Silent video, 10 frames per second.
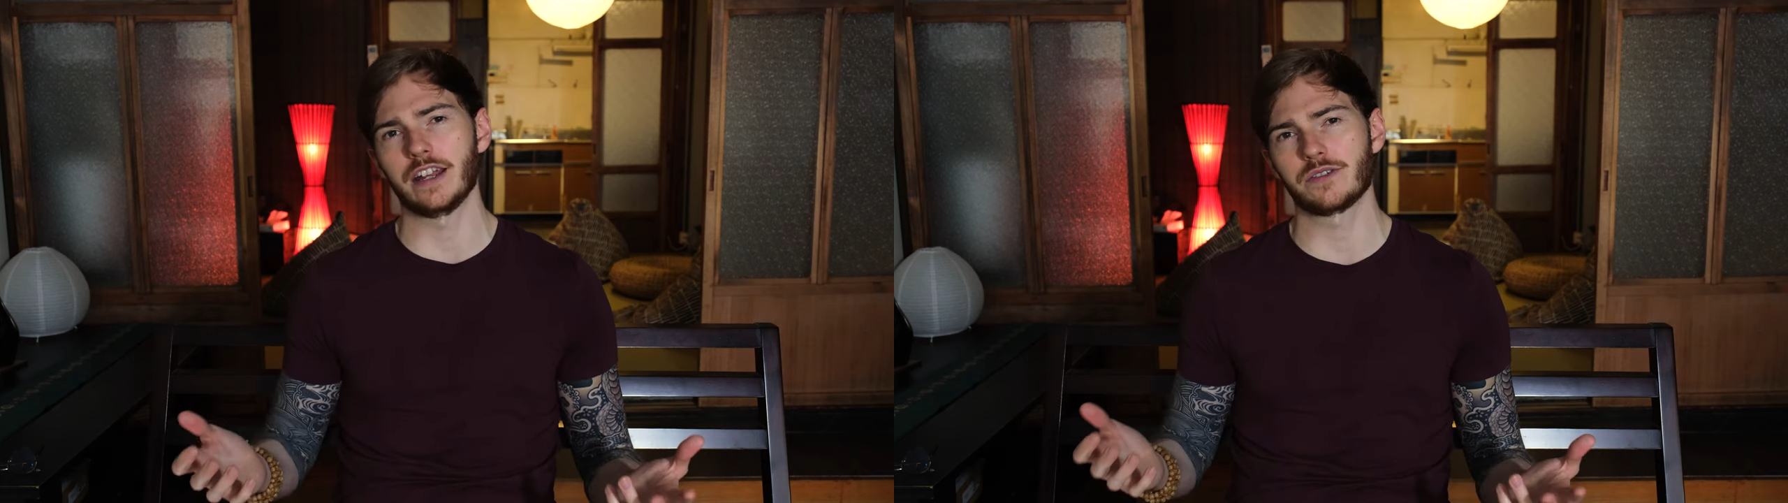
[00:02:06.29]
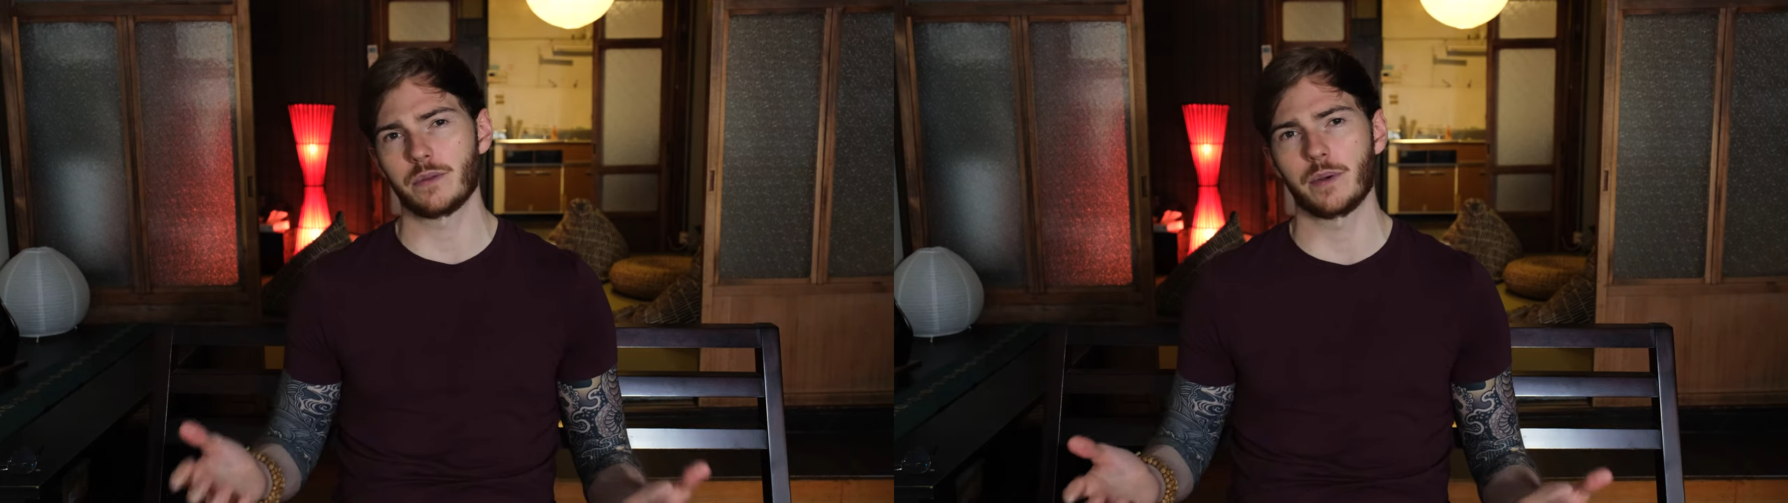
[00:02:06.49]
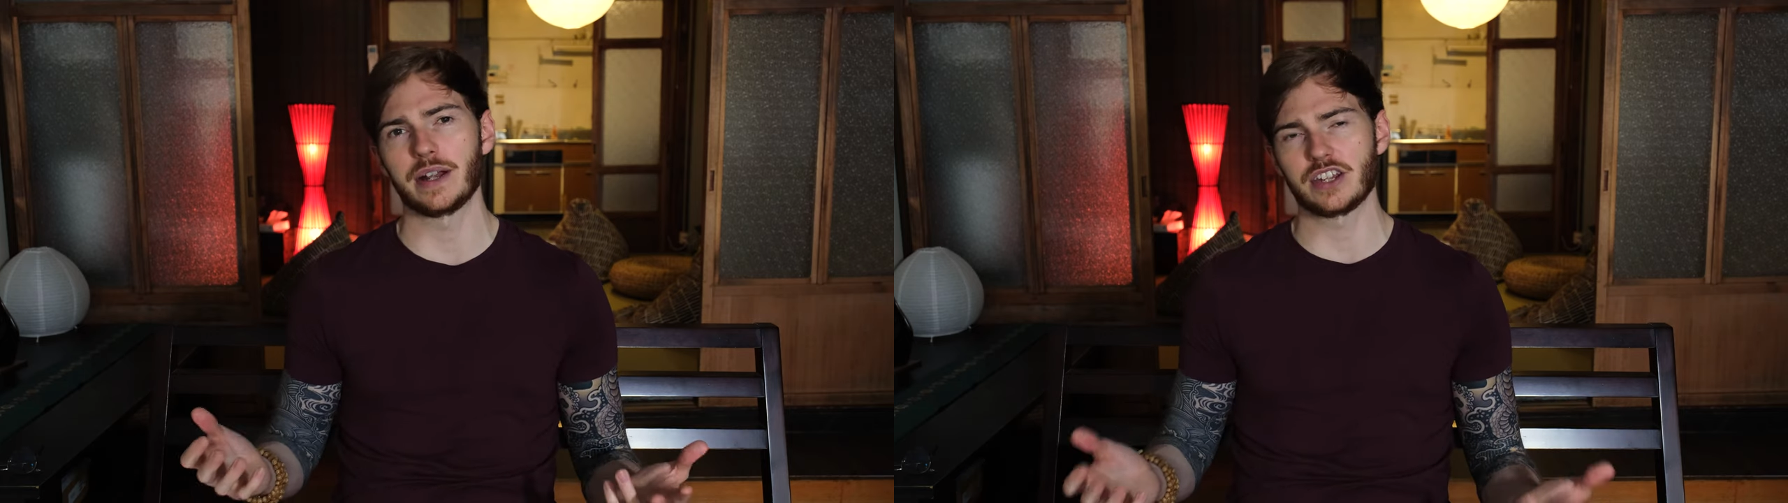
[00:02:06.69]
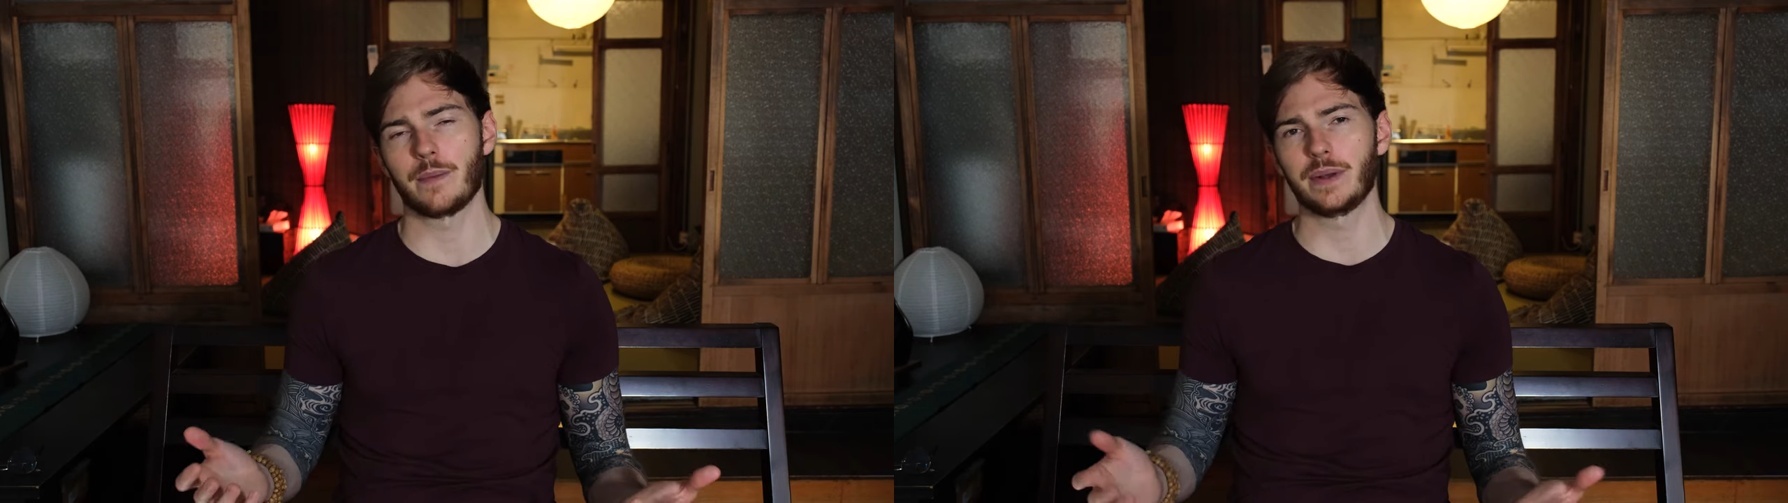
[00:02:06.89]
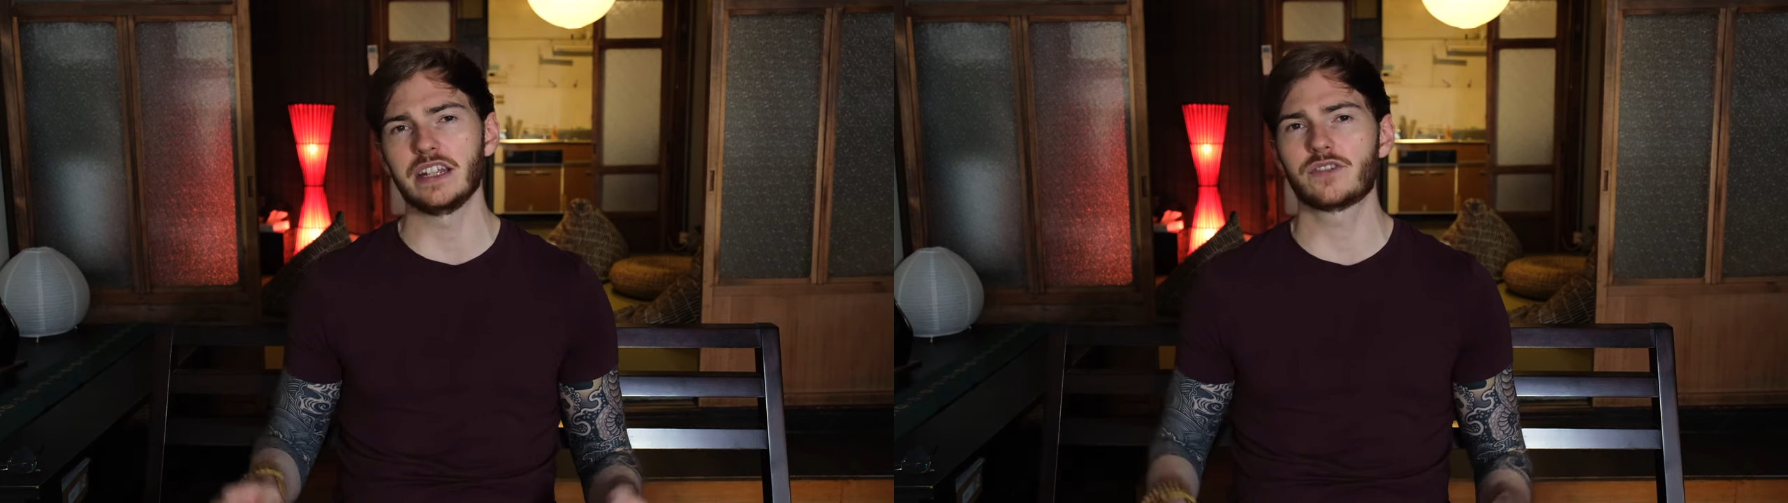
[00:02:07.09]
to some of my
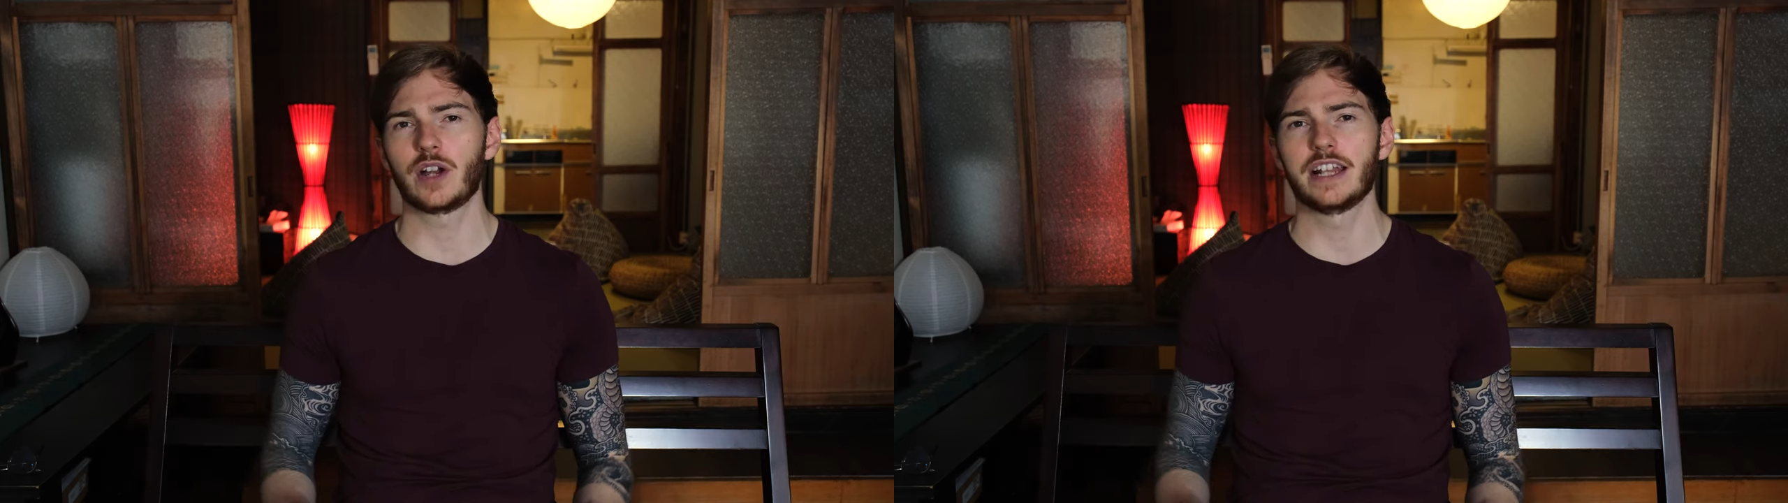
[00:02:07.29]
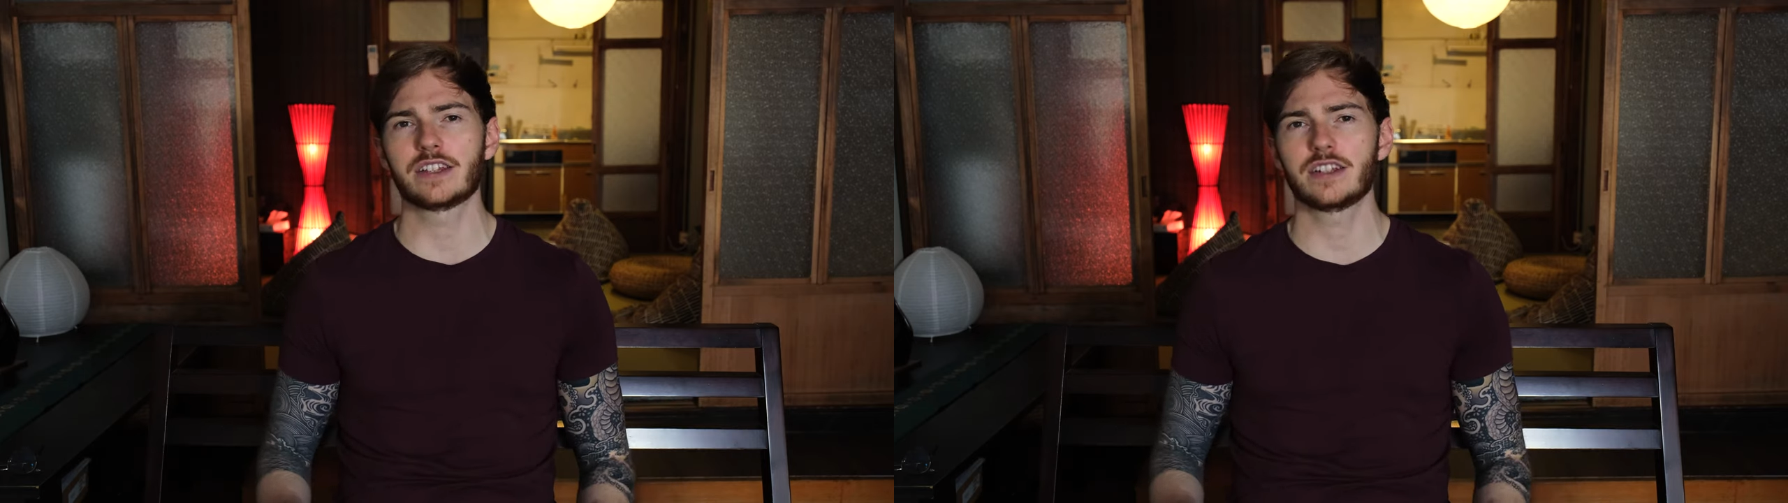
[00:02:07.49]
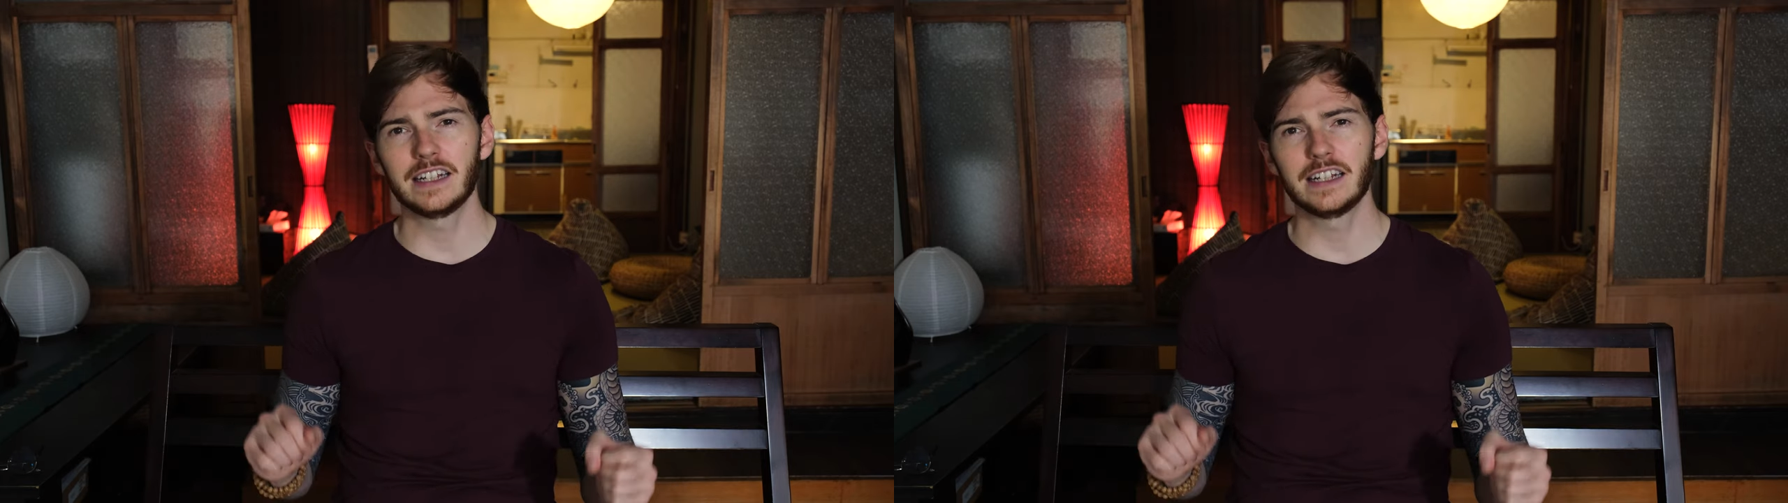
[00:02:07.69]
Japanese friends.